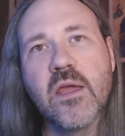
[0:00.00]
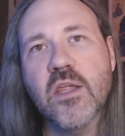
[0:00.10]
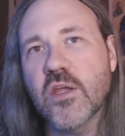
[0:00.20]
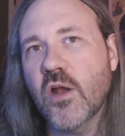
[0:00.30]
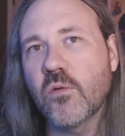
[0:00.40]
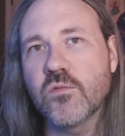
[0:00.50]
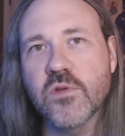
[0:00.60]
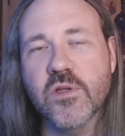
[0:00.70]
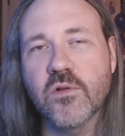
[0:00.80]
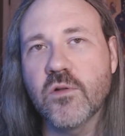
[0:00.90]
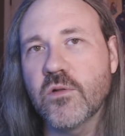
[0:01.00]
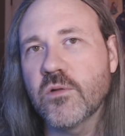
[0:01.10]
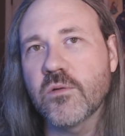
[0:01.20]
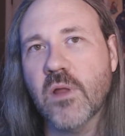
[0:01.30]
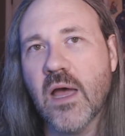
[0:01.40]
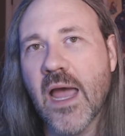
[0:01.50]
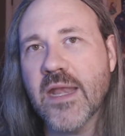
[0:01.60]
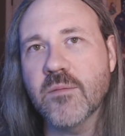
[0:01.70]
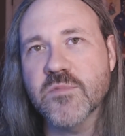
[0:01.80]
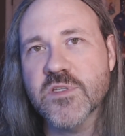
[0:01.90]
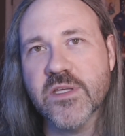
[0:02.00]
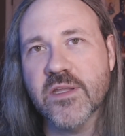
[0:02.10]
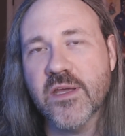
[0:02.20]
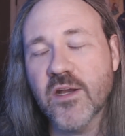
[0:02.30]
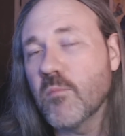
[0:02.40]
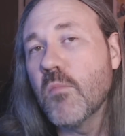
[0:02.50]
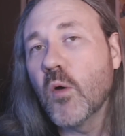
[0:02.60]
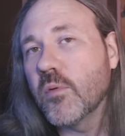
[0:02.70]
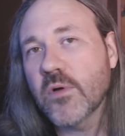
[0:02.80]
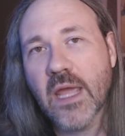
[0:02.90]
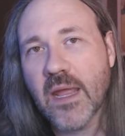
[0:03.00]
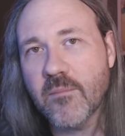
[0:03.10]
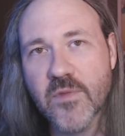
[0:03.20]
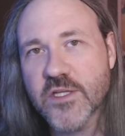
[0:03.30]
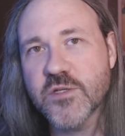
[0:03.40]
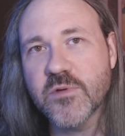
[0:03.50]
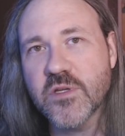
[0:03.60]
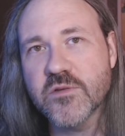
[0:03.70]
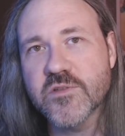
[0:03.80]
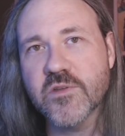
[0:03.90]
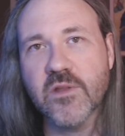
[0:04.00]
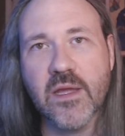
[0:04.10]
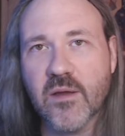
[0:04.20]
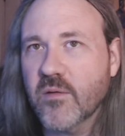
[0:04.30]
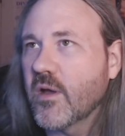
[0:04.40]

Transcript: you know, little items in, on a mobile game that you would use to, like,